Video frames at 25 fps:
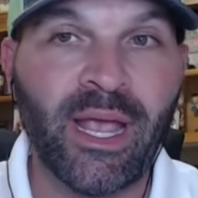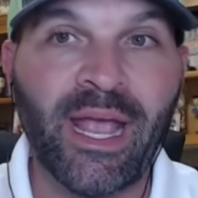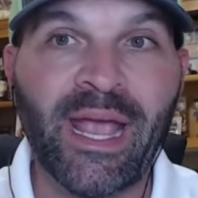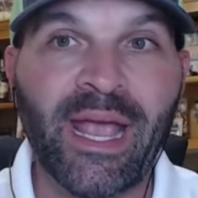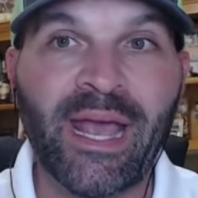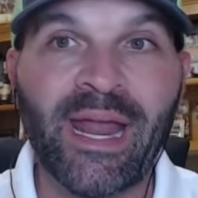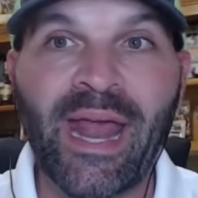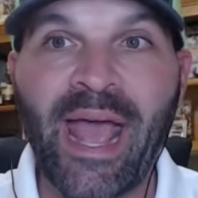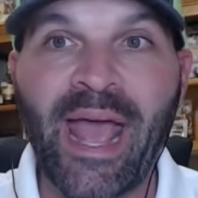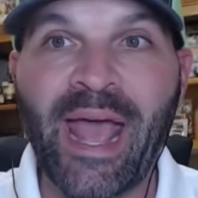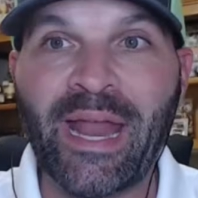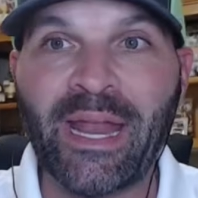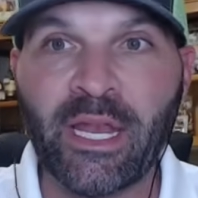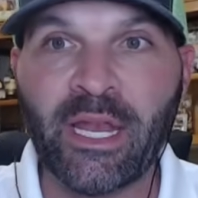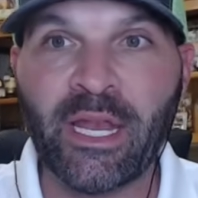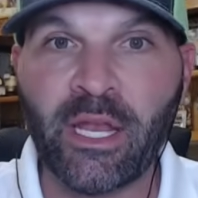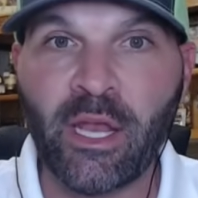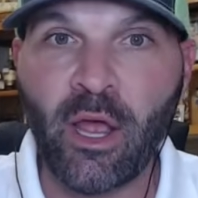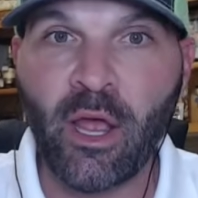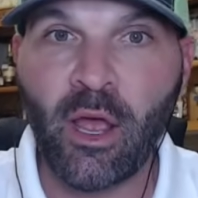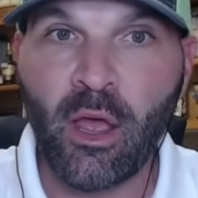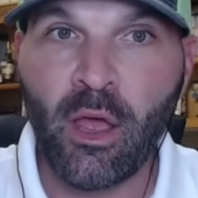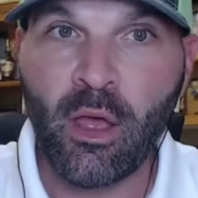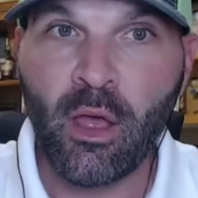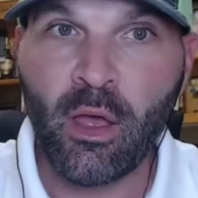It
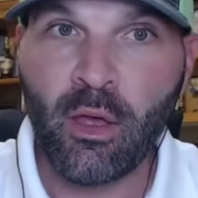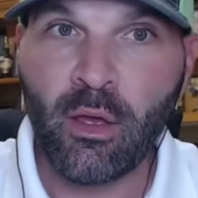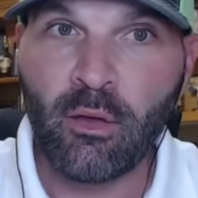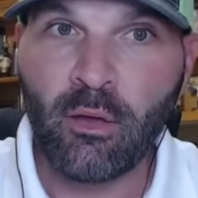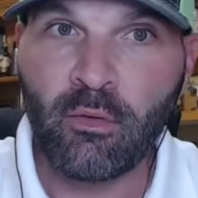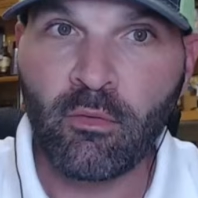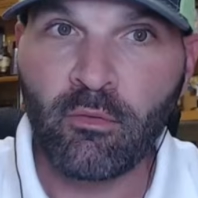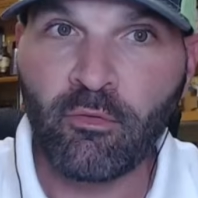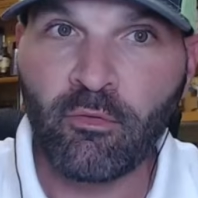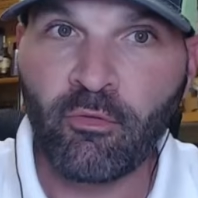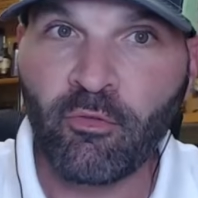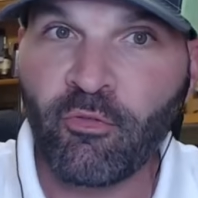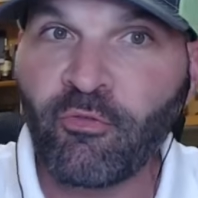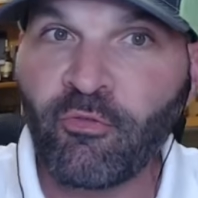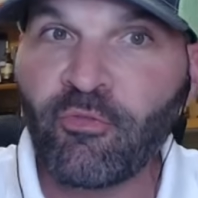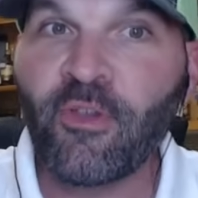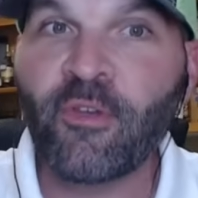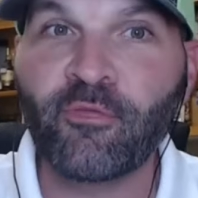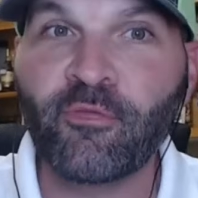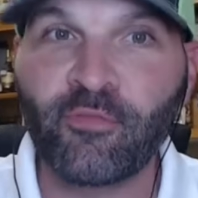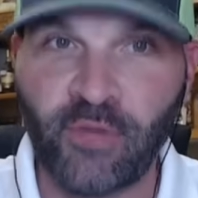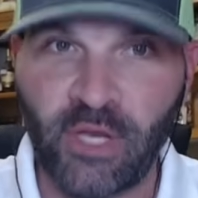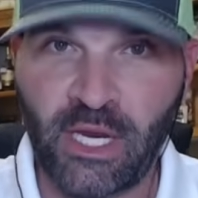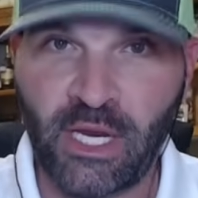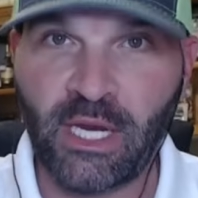added
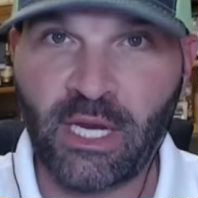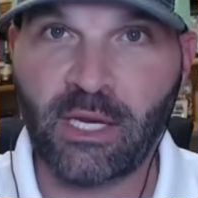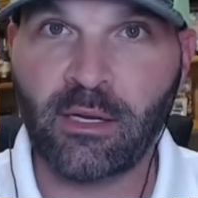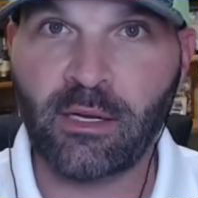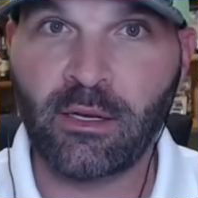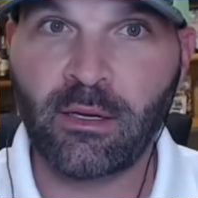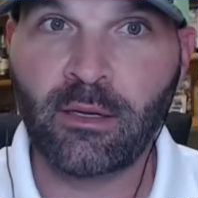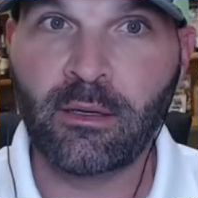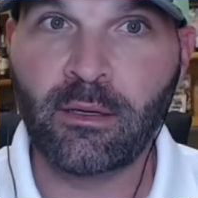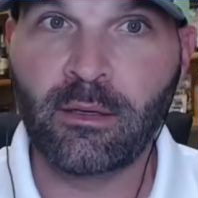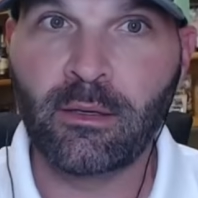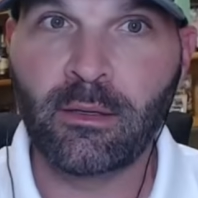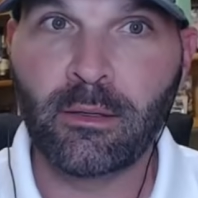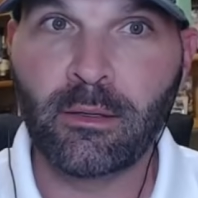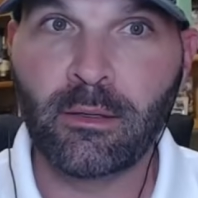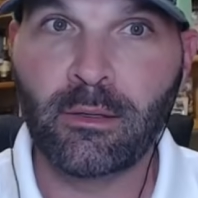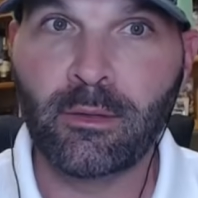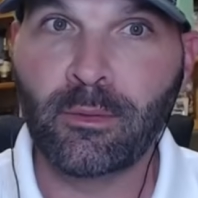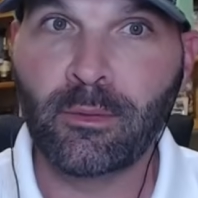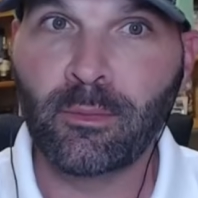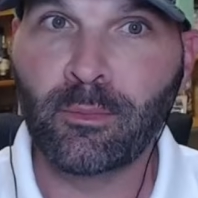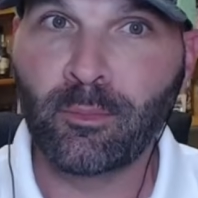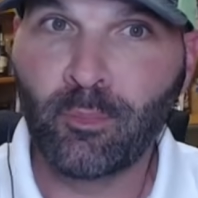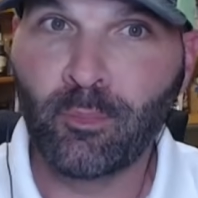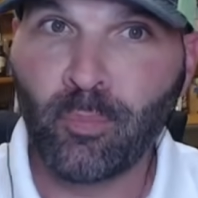15
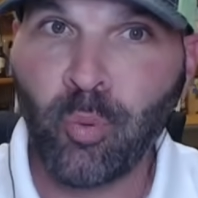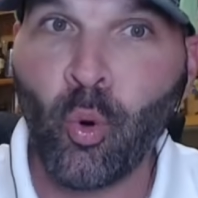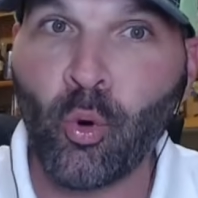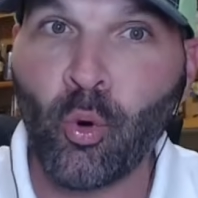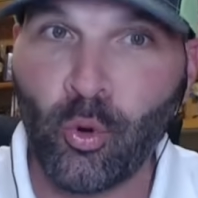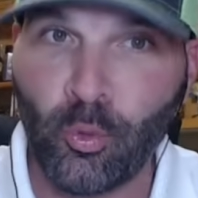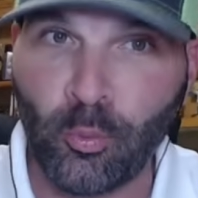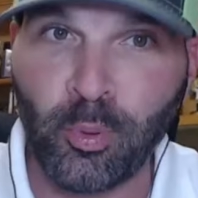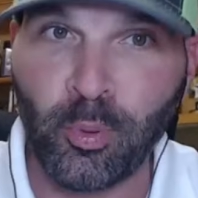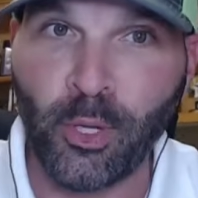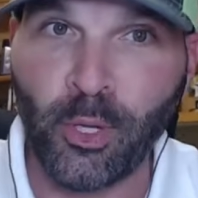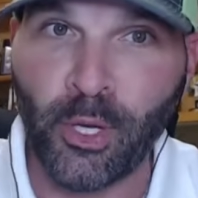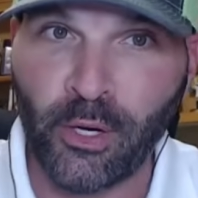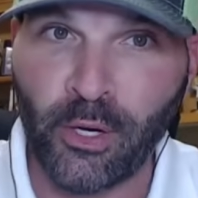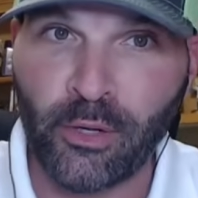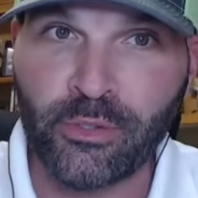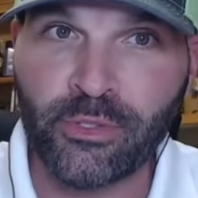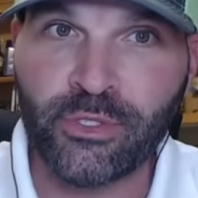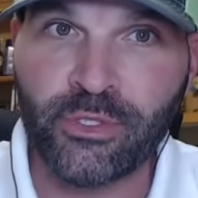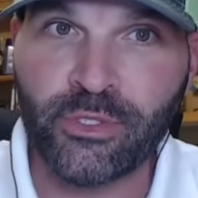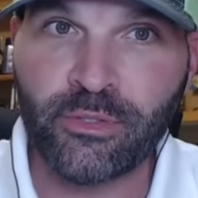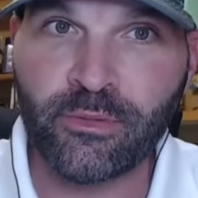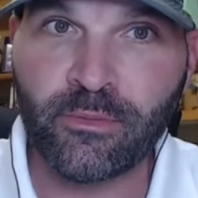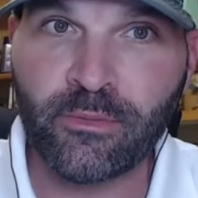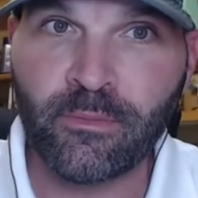portal
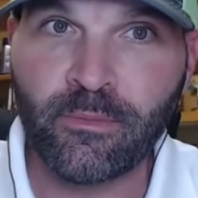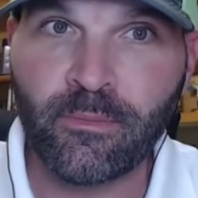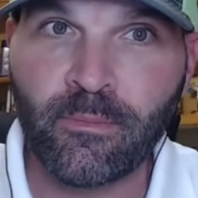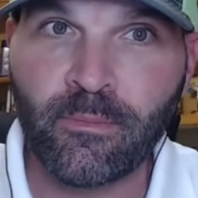players.